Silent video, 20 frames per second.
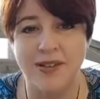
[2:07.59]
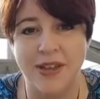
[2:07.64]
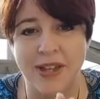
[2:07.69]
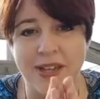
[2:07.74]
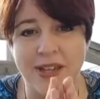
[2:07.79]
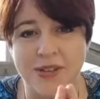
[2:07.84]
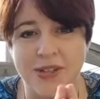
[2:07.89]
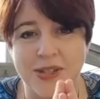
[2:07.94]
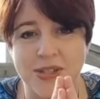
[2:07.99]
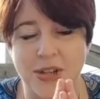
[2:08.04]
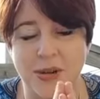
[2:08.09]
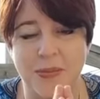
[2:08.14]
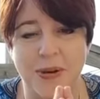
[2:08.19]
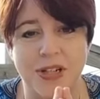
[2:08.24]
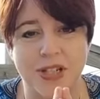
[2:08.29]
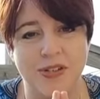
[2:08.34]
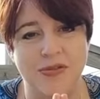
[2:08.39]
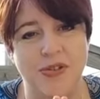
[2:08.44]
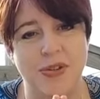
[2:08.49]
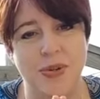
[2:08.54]
Thank you so
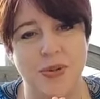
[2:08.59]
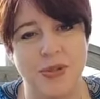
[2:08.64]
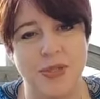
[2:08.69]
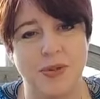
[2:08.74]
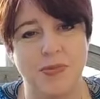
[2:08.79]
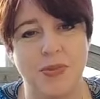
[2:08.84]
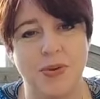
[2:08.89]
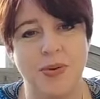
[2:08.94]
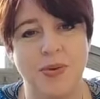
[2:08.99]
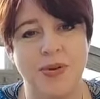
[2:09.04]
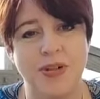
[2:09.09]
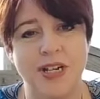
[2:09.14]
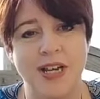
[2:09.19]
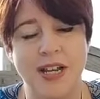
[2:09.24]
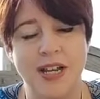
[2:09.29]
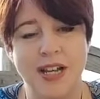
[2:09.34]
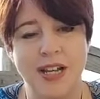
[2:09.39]
much for your support.